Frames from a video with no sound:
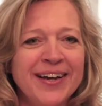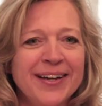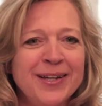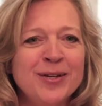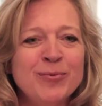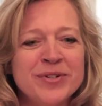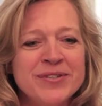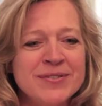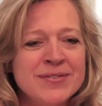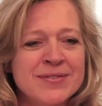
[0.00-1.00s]
he
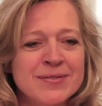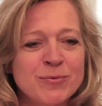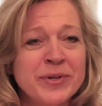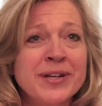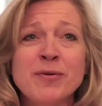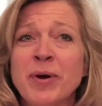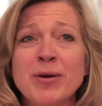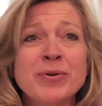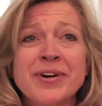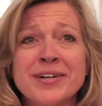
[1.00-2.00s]
was reading the
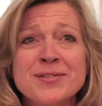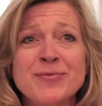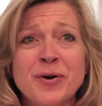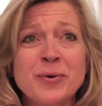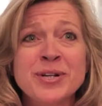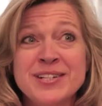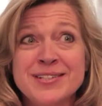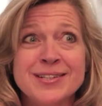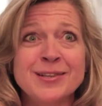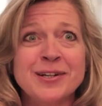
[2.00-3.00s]
paper on his phone
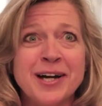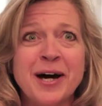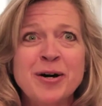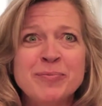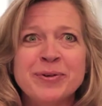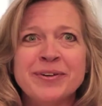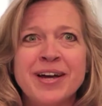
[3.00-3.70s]
and didn't look up.